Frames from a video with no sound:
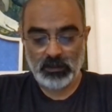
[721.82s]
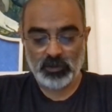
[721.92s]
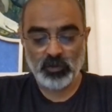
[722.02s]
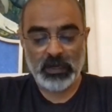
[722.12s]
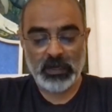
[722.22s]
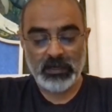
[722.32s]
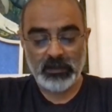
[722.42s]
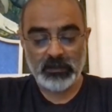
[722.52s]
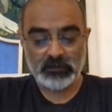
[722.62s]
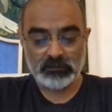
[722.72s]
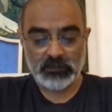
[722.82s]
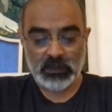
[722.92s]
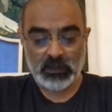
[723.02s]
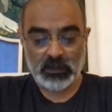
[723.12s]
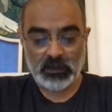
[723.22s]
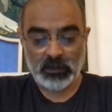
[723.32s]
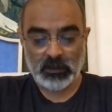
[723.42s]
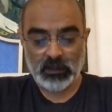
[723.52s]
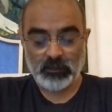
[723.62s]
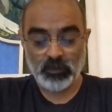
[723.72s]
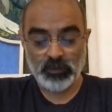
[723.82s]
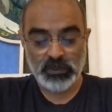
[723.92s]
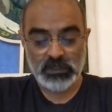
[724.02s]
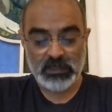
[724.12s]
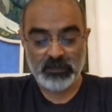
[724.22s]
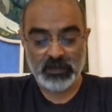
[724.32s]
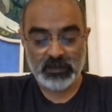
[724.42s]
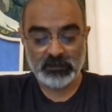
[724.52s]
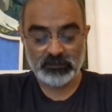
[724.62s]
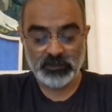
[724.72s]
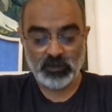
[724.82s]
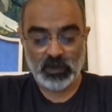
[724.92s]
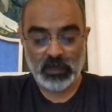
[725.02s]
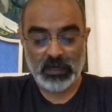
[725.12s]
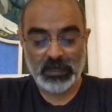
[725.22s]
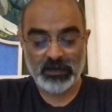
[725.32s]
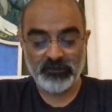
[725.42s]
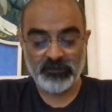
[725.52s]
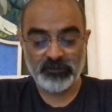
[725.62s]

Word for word: To end, uh, I want to say that, you know, I have,